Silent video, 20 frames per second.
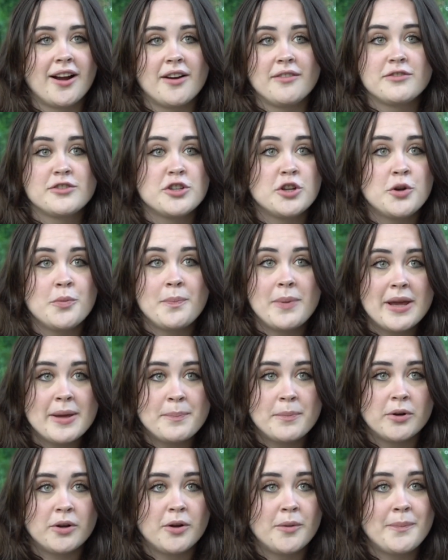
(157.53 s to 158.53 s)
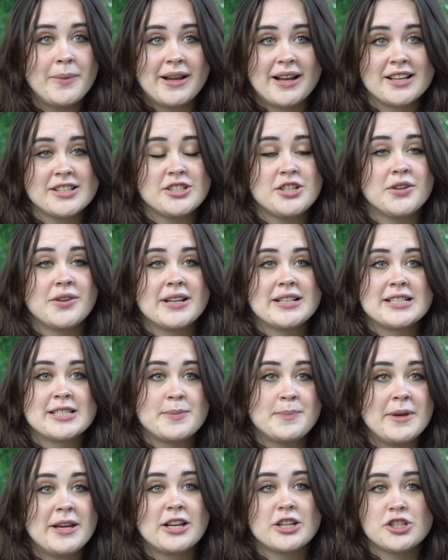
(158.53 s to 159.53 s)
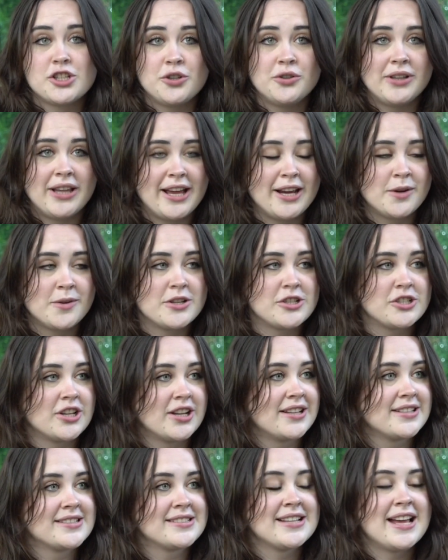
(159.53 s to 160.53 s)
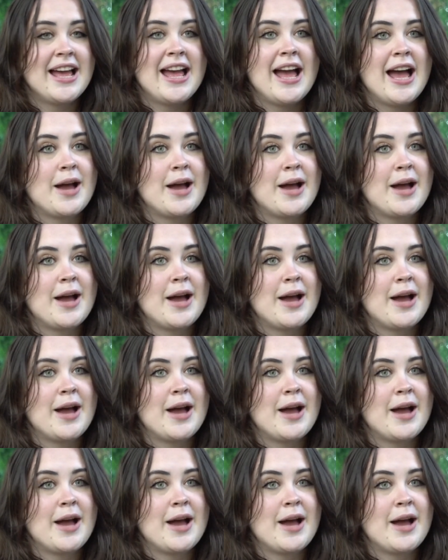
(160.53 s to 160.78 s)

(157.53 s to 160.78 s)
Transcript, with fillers: of two people because you can speak two languages,